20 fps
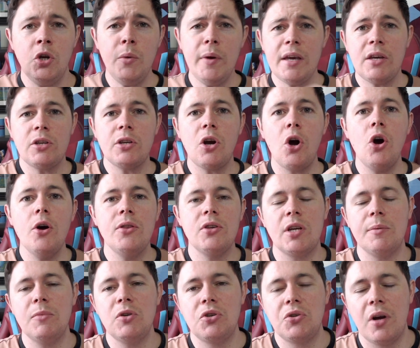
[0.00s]
Two weeks ago in the
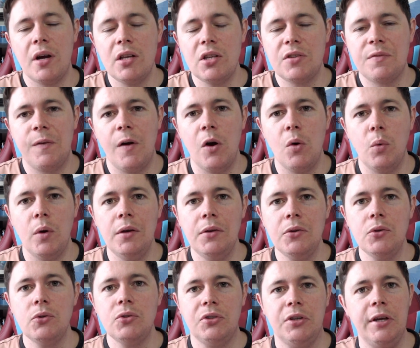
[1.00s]
summer transfer
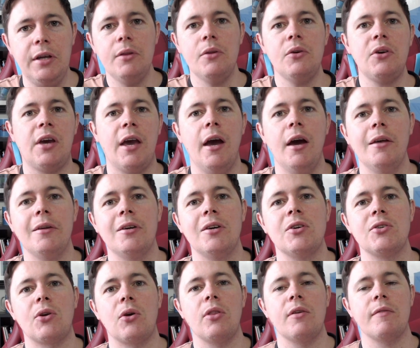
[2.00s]
window, Thilo Kehrer
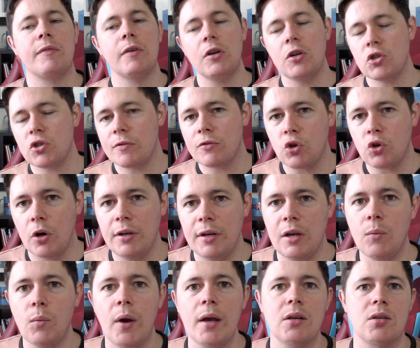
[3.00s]
is on the verge of
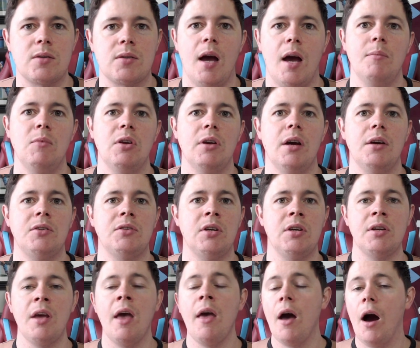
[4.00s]
joining West Ham
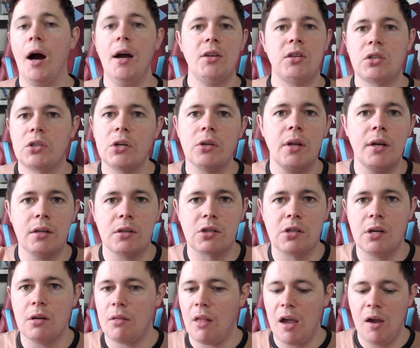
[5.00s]
United. I'd still like to see
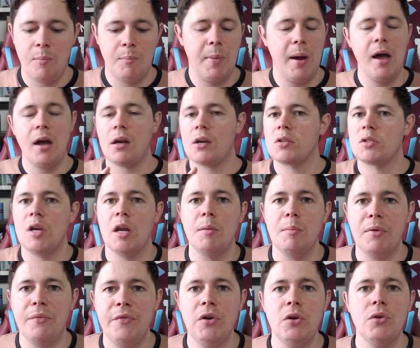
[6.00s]
a left back, a centre
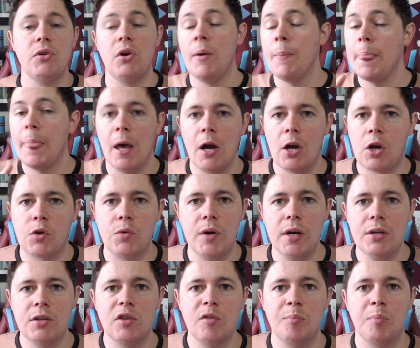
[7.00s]
midfielder, a
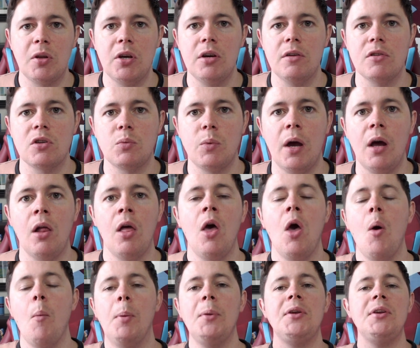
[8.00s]
creative player as well.
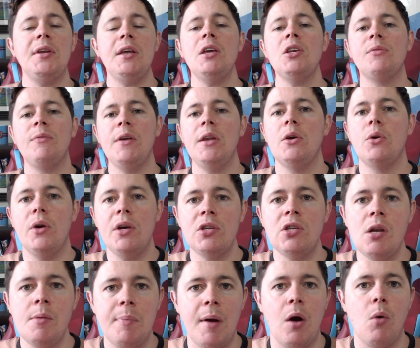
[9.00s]
But today's video
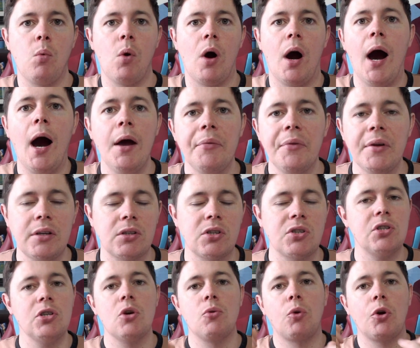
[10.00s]
isn't about what I'd like to
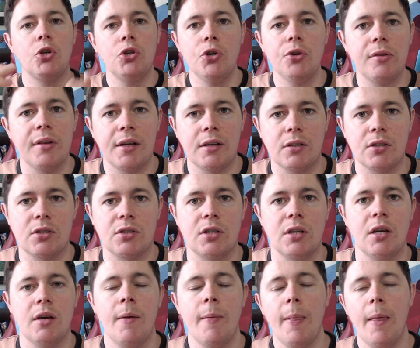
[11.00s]
see or what you'd like to see.